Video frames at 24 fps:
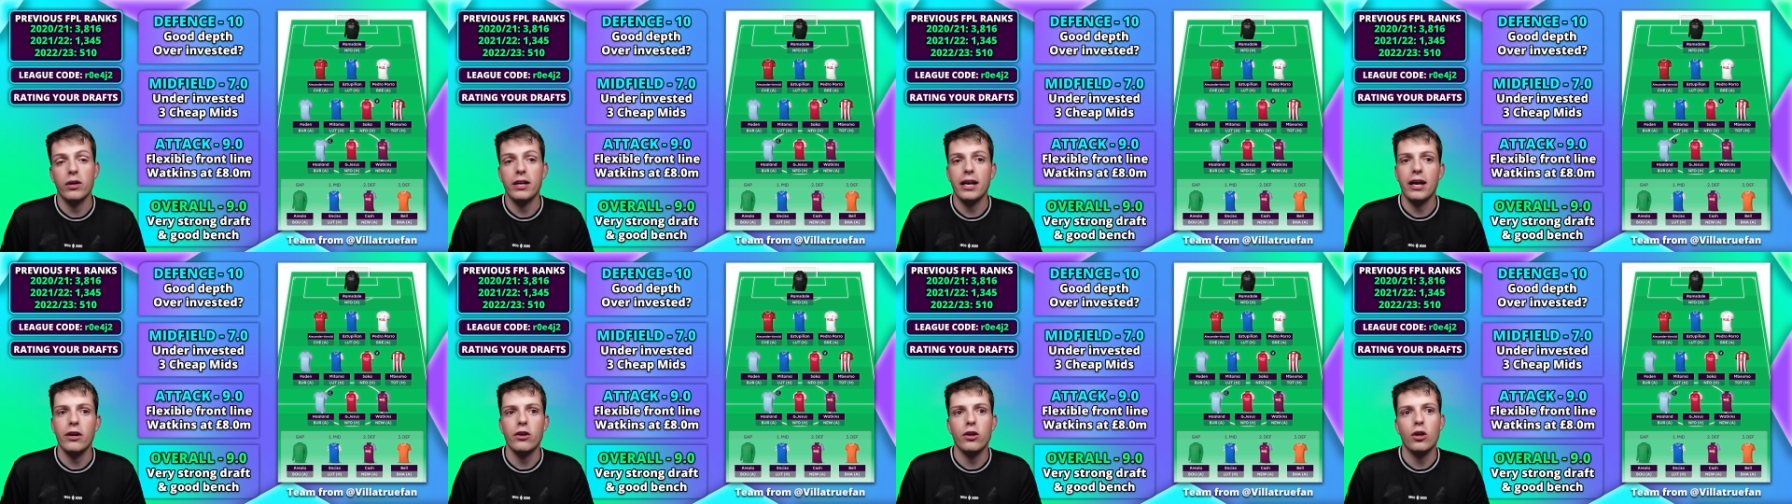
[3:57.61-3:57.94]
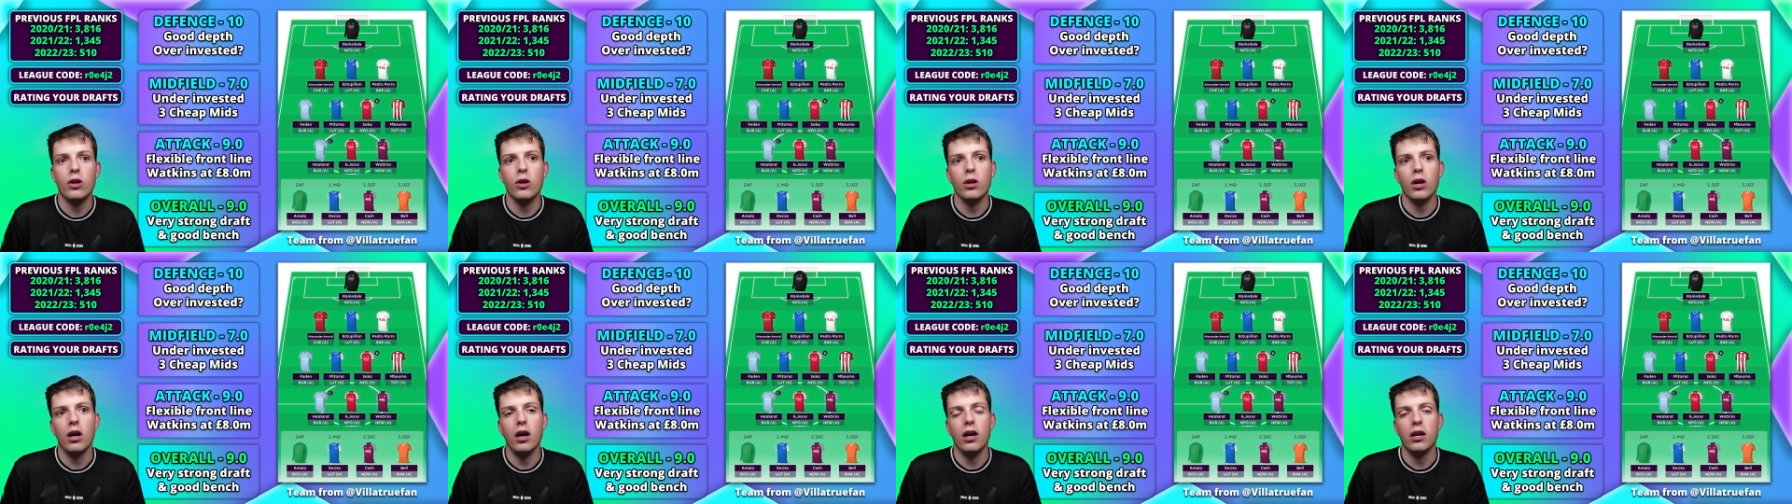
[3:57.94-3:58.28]
Now you
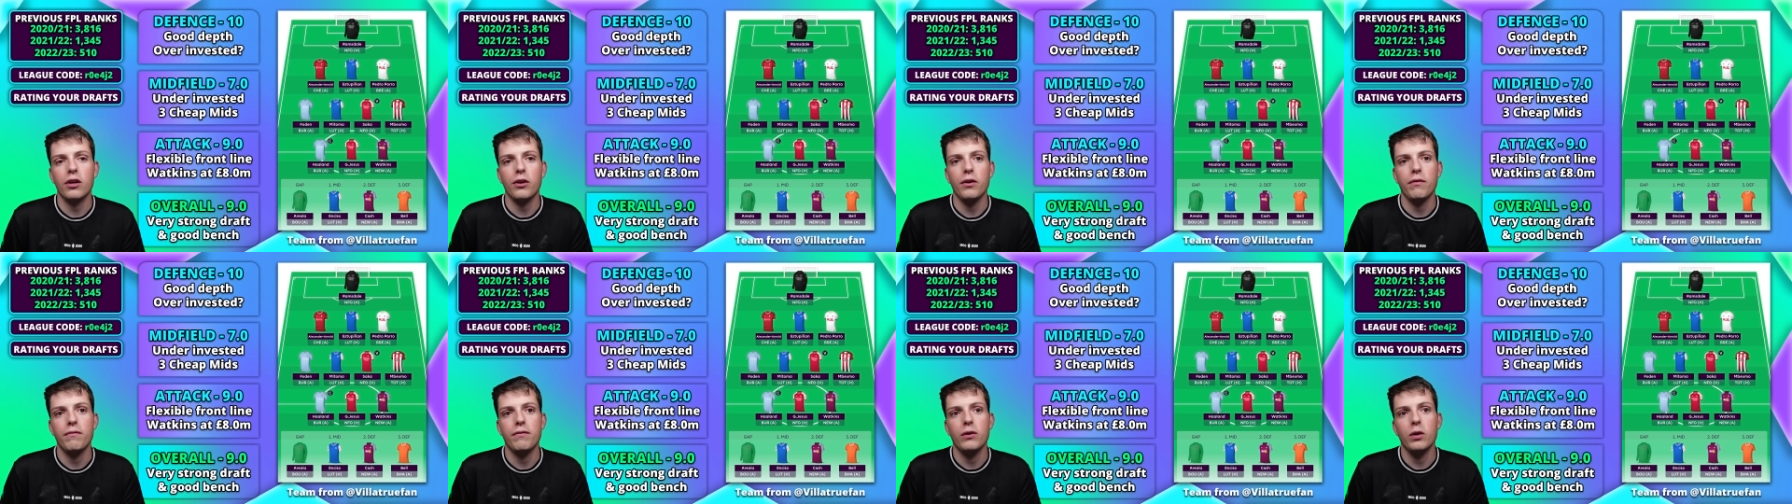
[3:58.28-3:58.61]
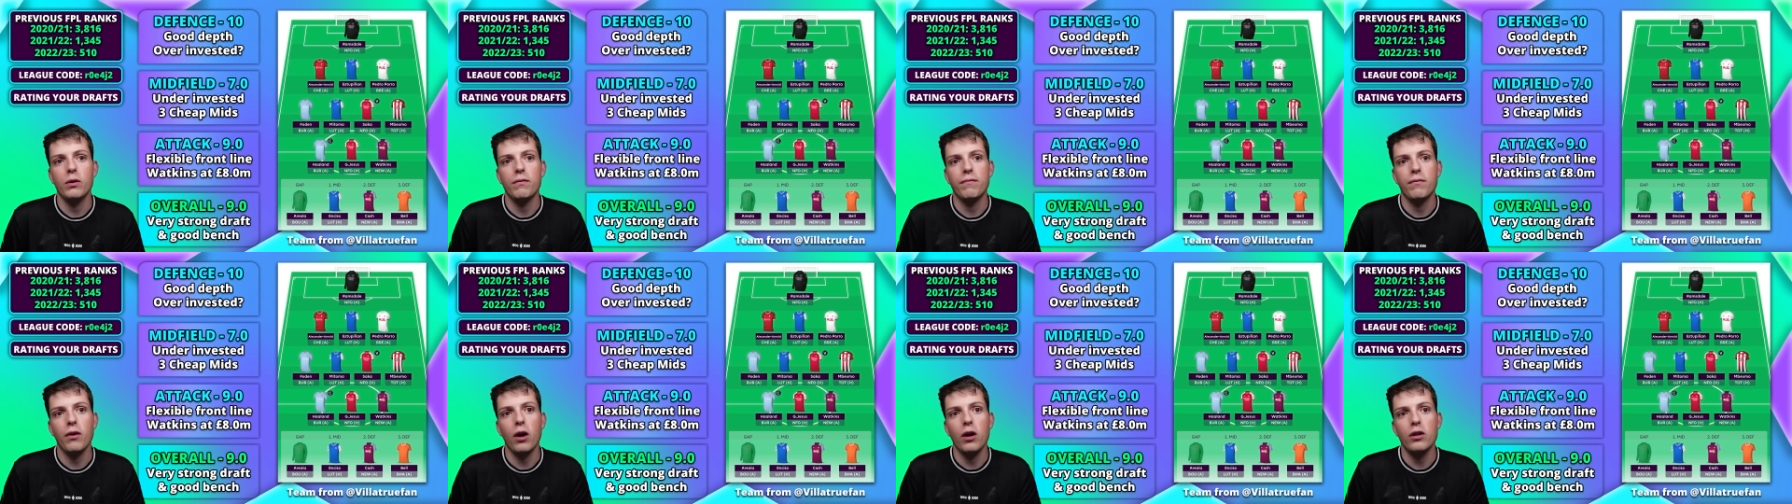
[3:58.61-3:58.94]
could argue
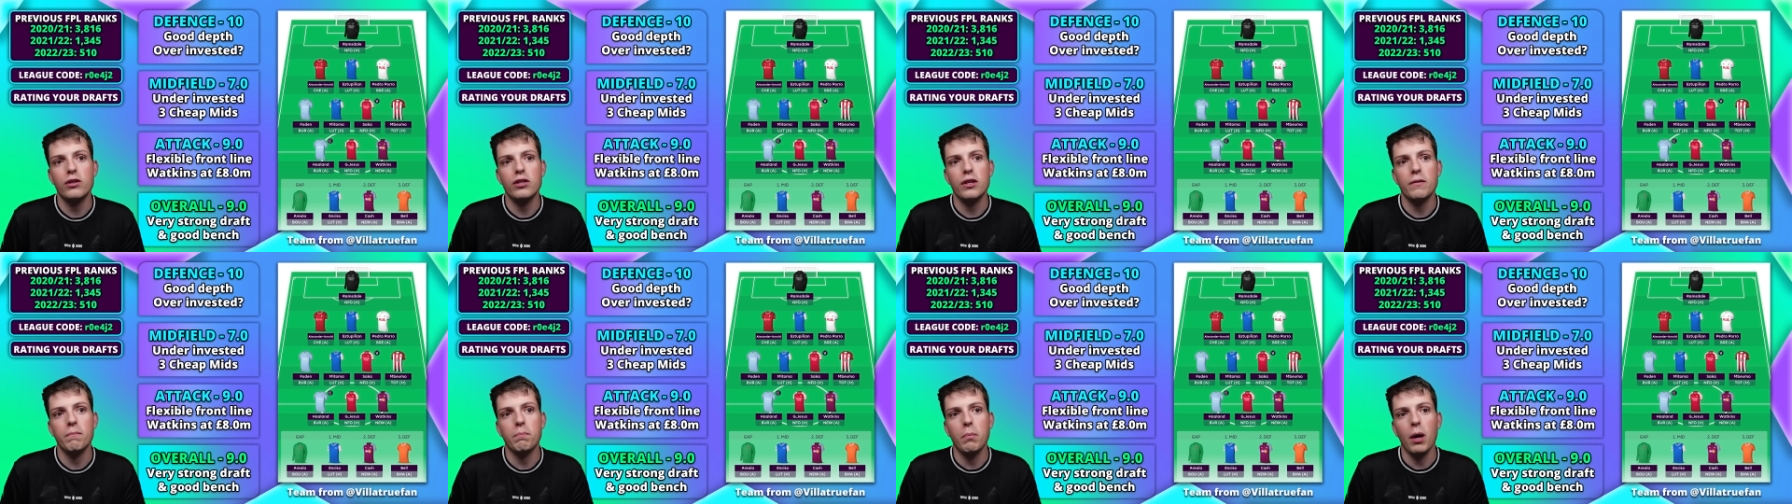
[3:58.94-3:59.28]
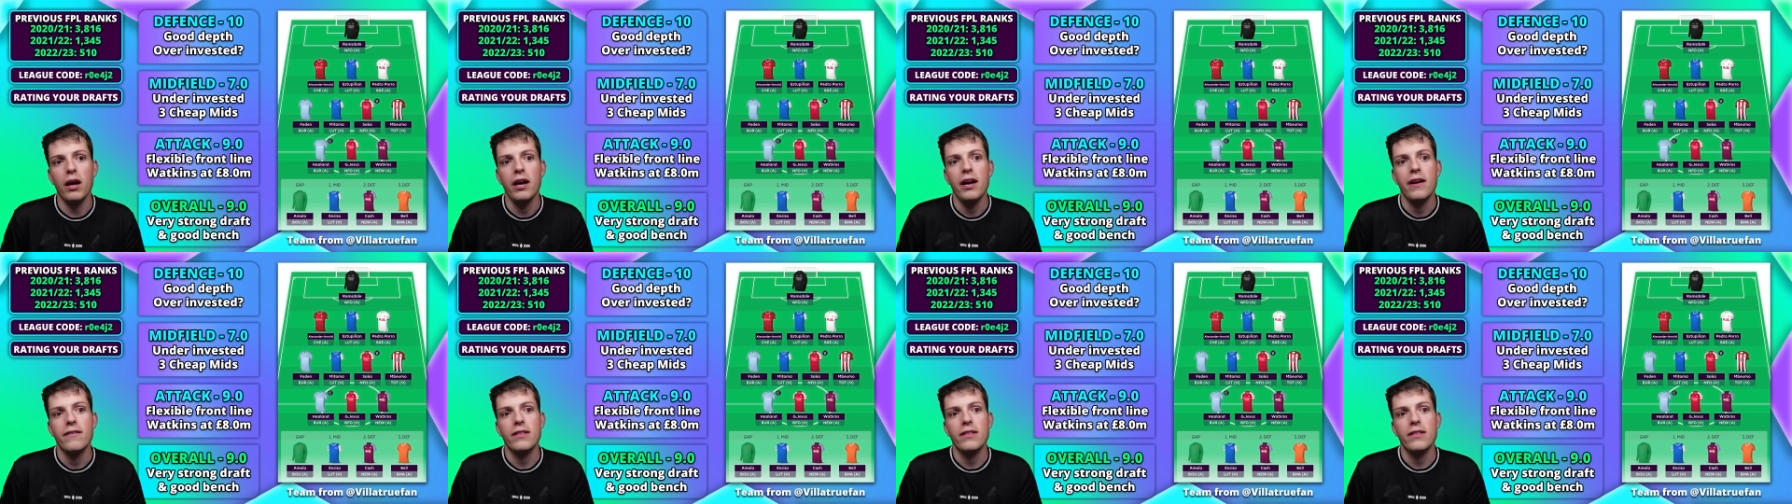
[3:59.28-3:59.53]
Phil Foden, but